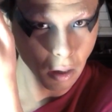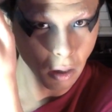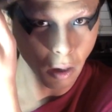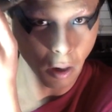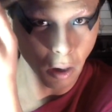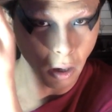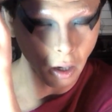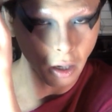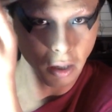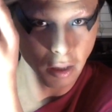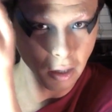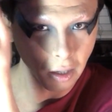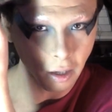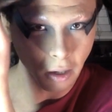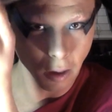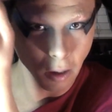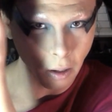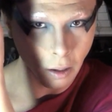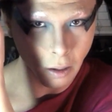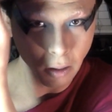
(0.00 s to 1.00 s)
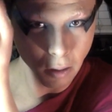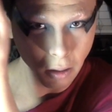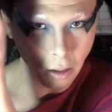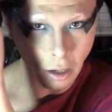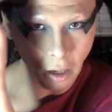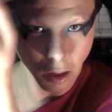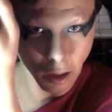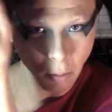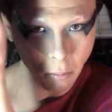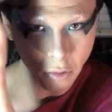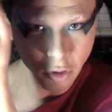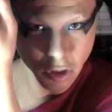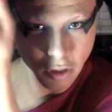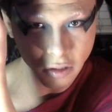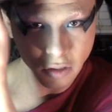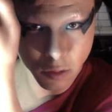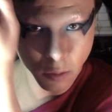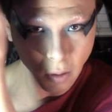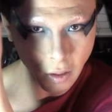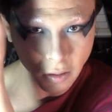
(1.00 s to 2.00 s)
on here, and I'm
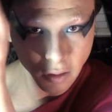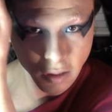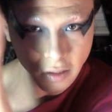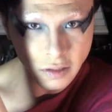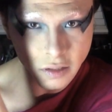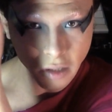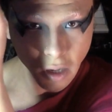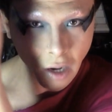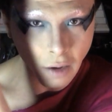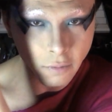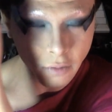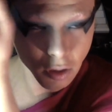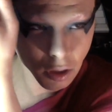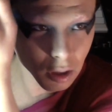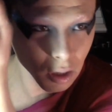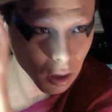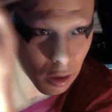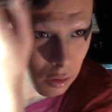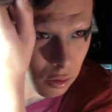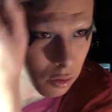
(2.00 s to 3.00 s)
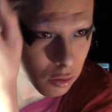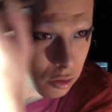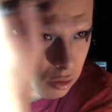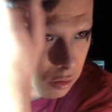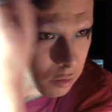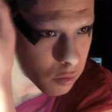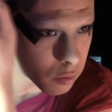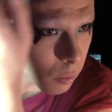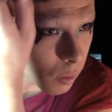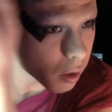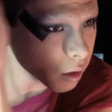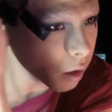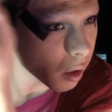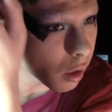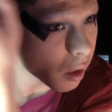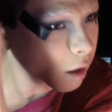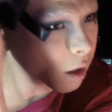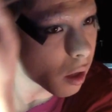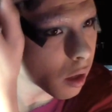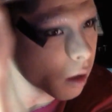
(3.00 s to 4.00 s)
just doing the softer color just so I can
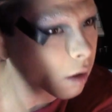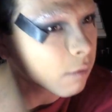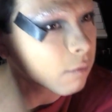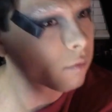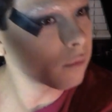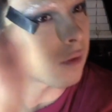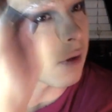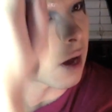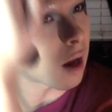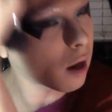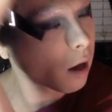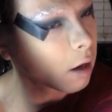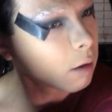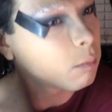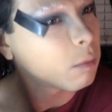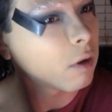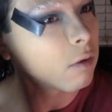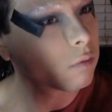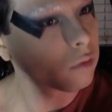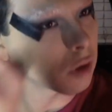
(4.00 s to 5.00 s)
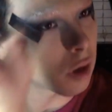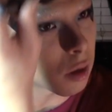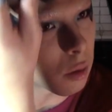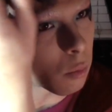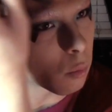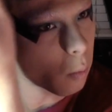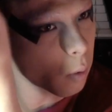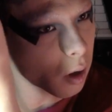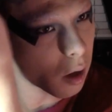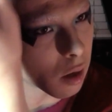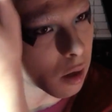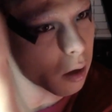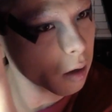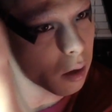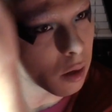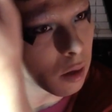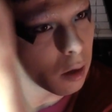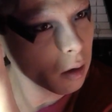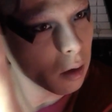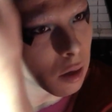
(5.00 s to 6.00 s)
get a vibe of like where
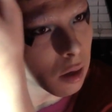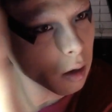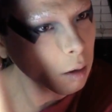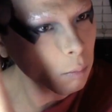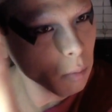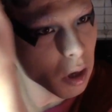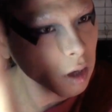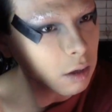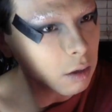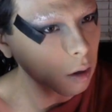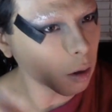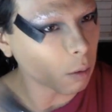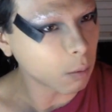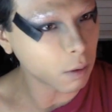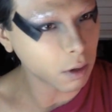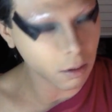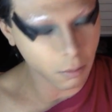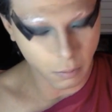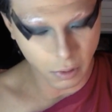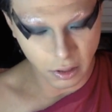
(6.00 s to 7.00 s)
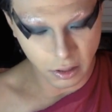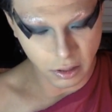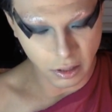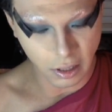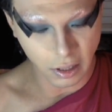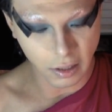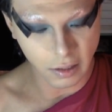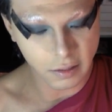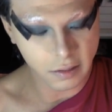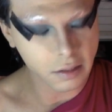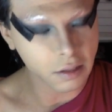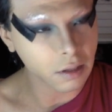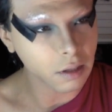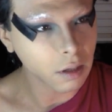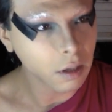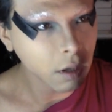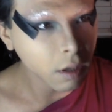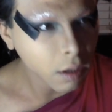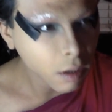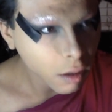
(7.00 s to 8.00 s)
am I going with this.
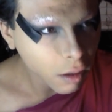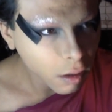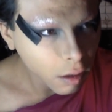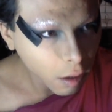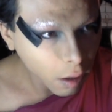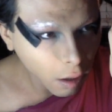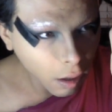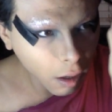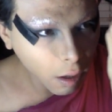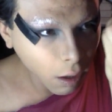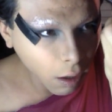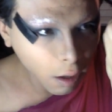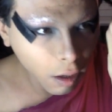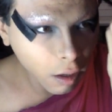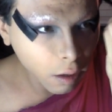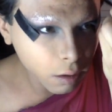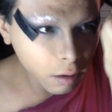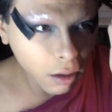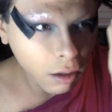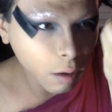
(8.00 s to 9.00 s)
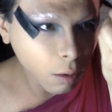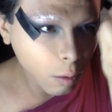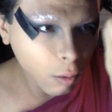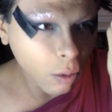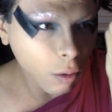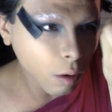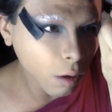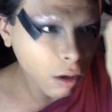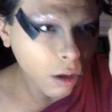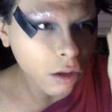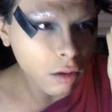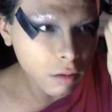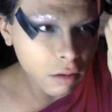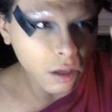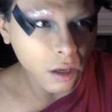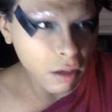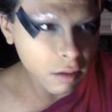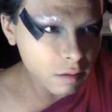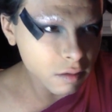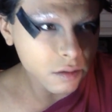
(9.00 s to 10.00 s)
And
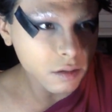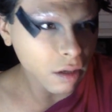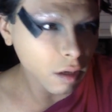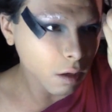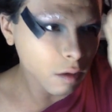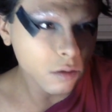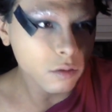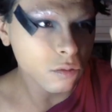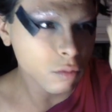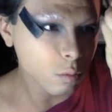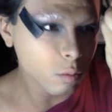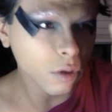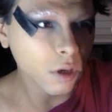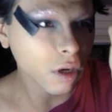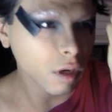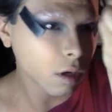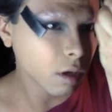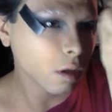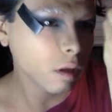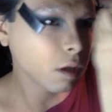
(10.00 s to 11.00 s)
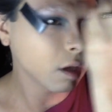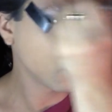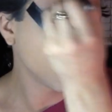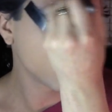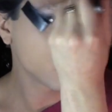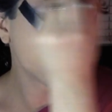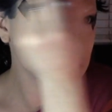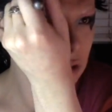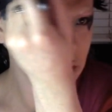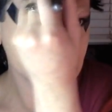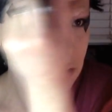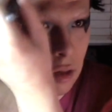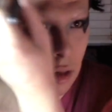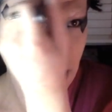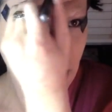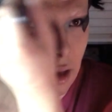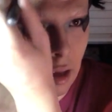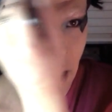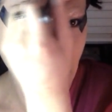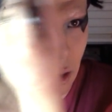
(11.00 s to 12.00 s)
this is really just
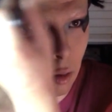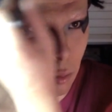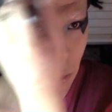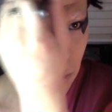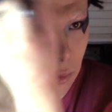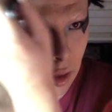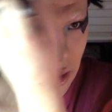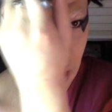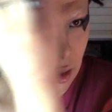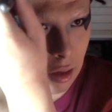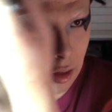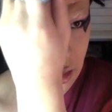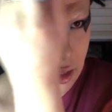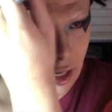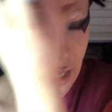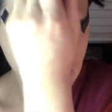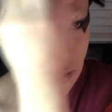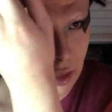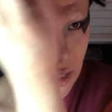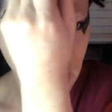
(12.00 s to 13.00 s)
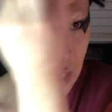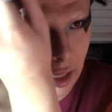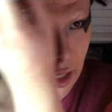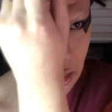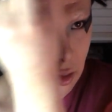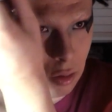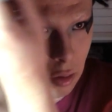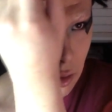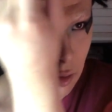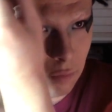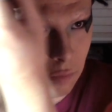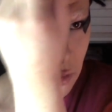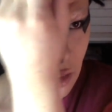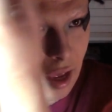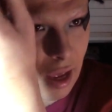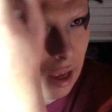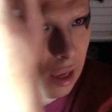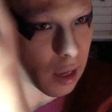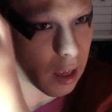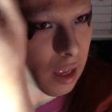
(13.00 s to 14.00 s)
gonna help me get the inner of
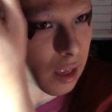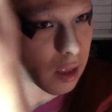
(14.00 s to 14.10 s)
that